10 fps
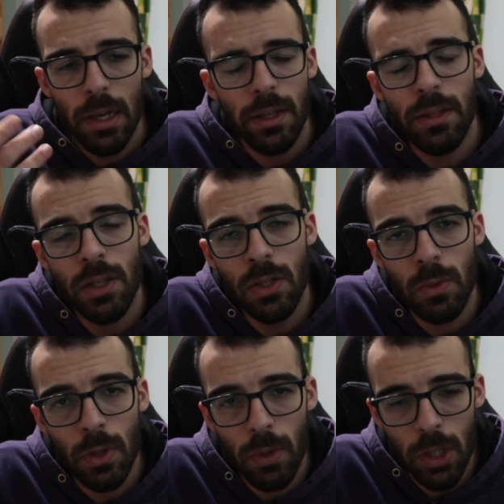It deals
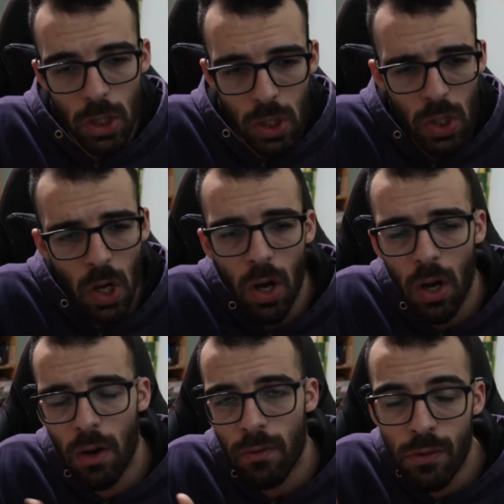with the questions
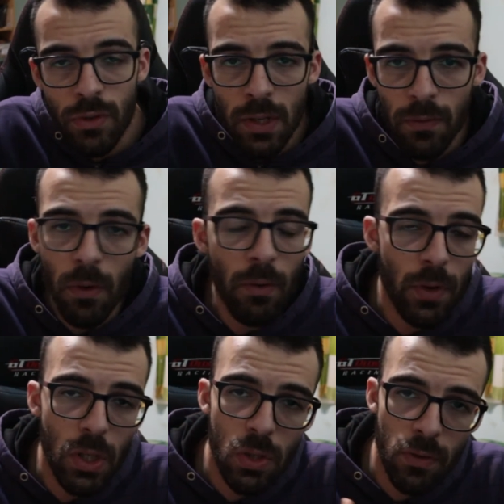of reform
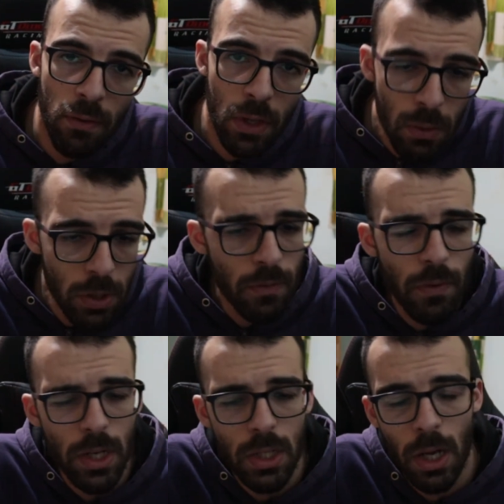versus revolution,
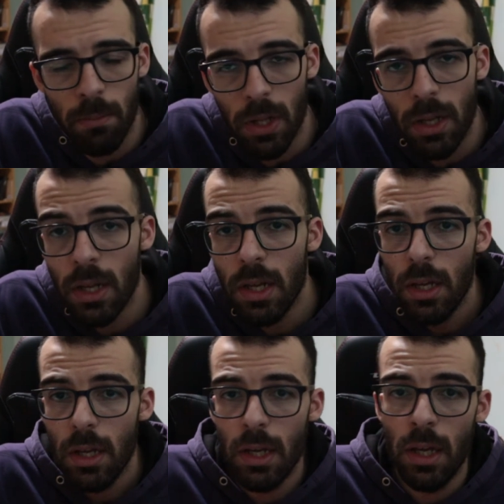for example.
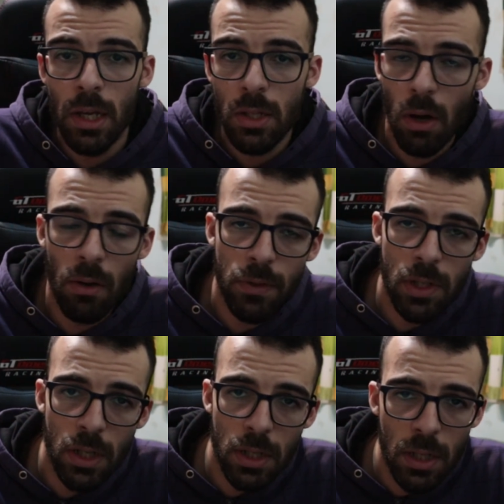It
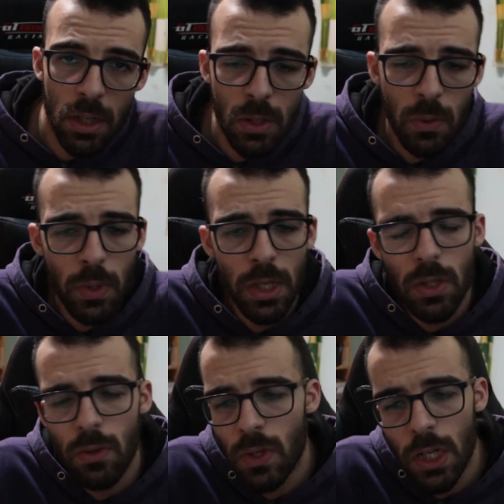obviously deals
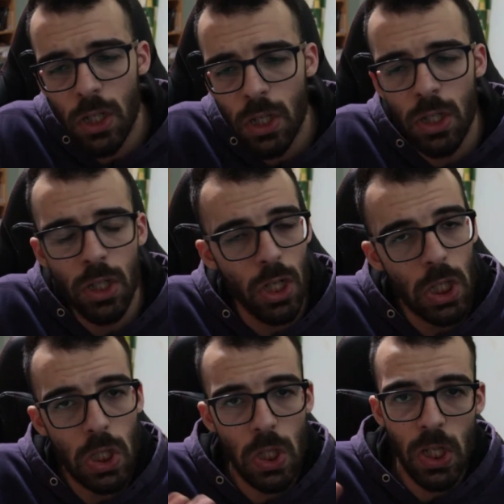with racial
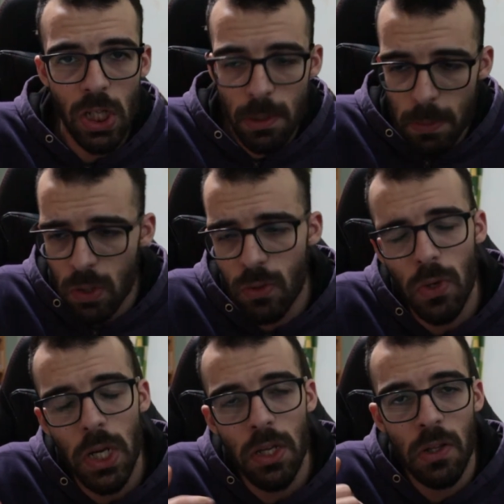injustice,
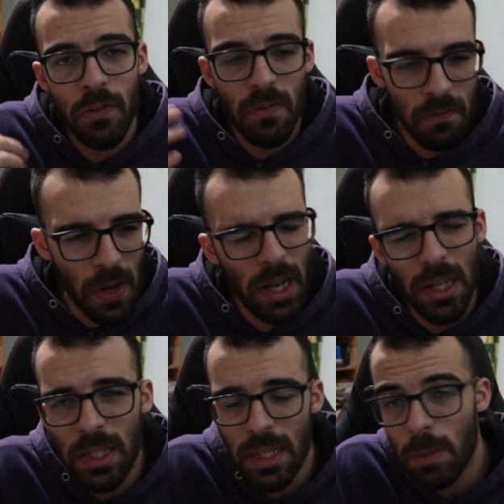betrayal,
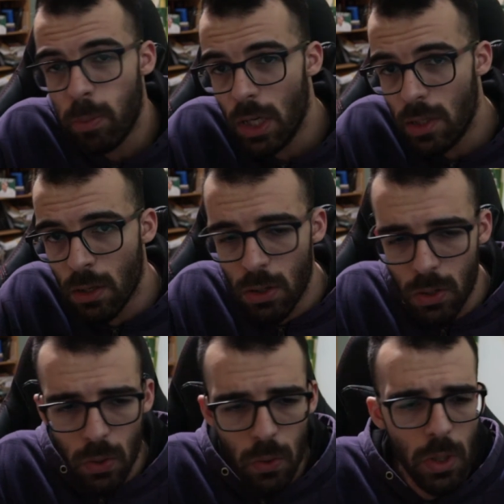violence as a political
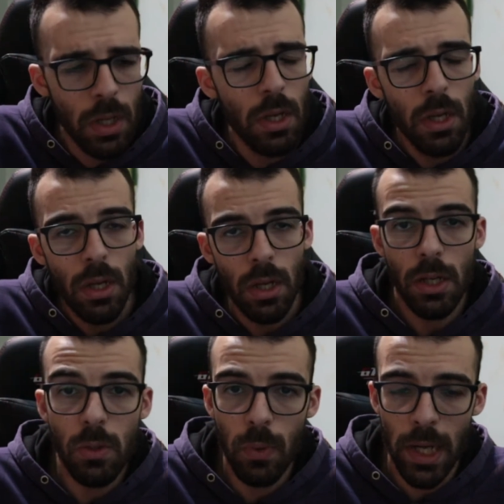tool,
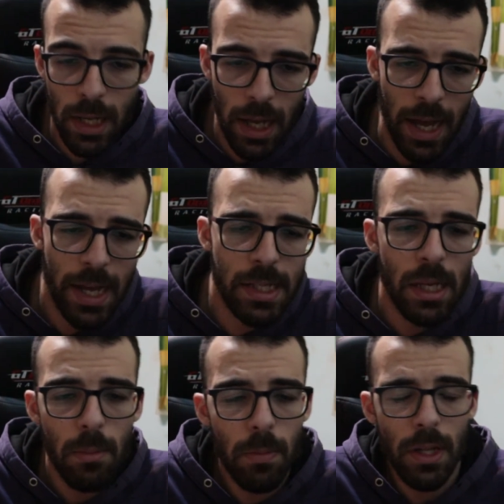as well as
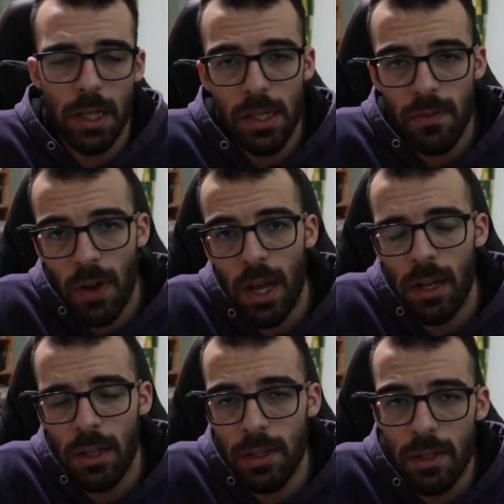police
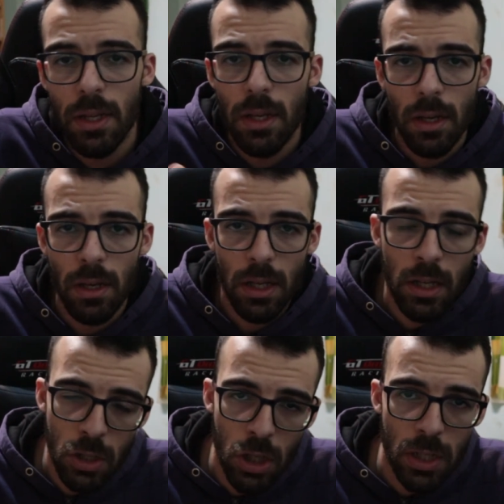violence,
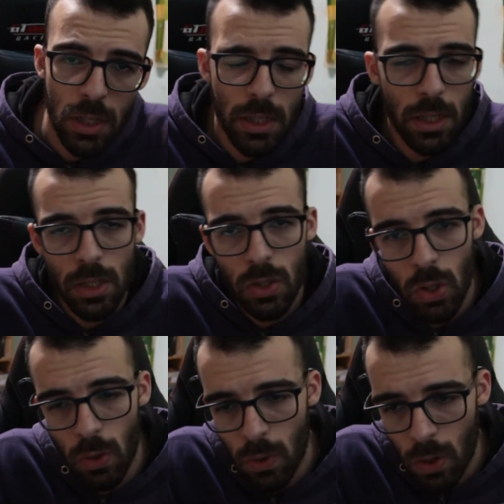injustice, and
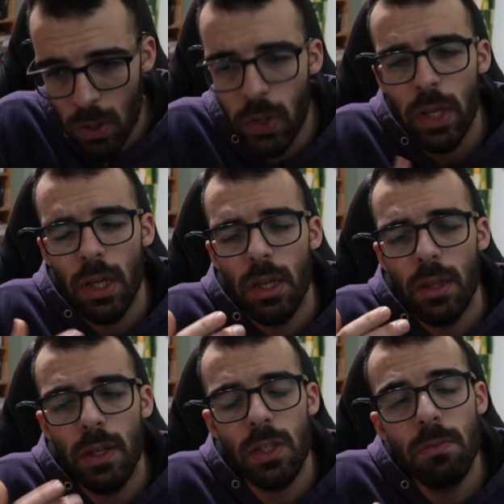so on.
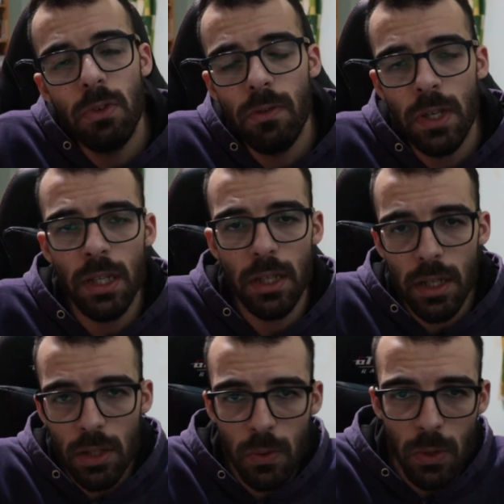This movie
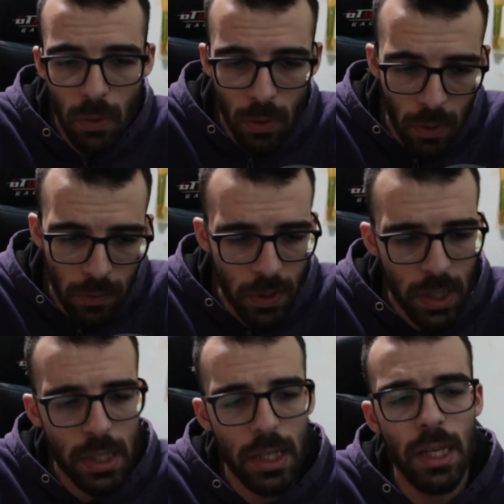deals with all of
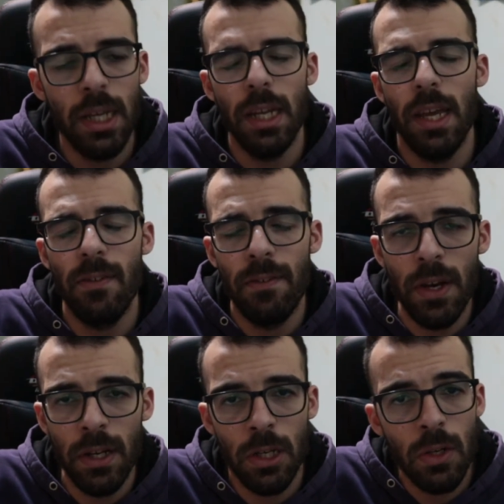this in a
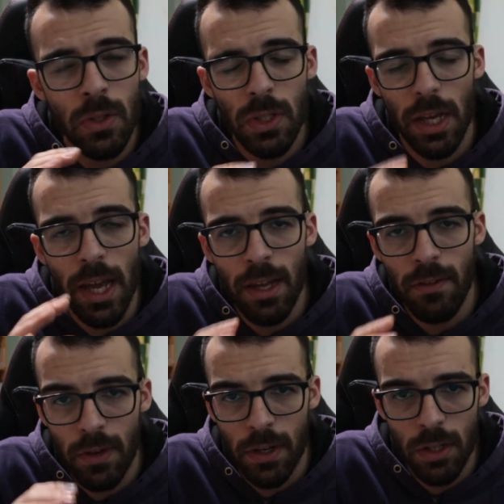very nuanced
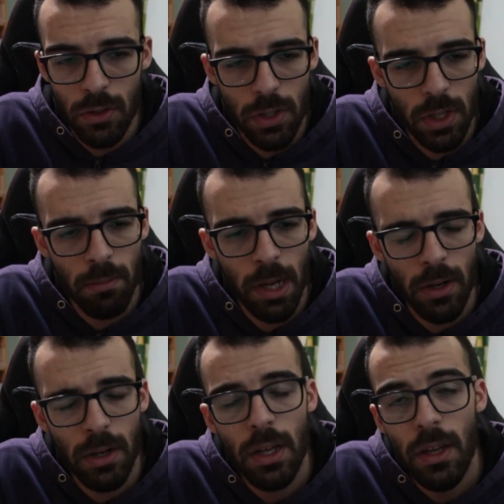and very interesting
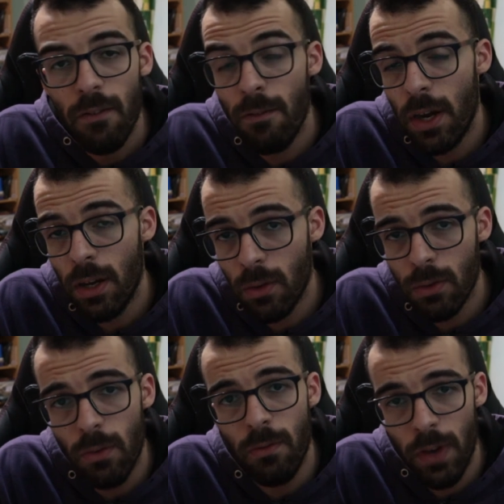manner, very
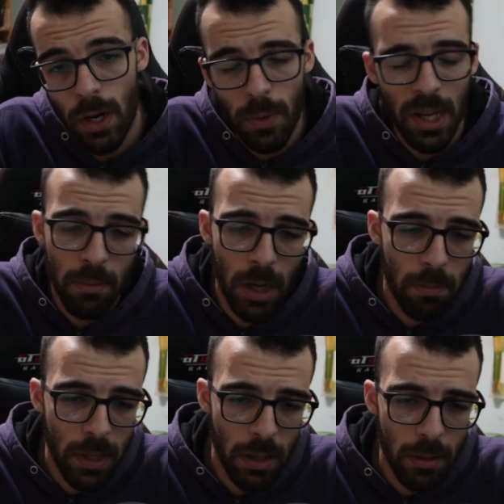also fair way, in my
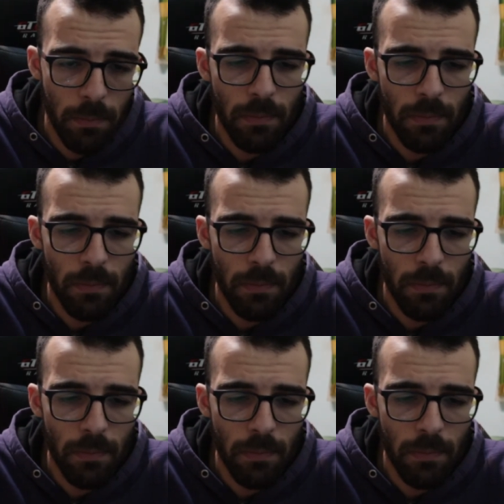opinion.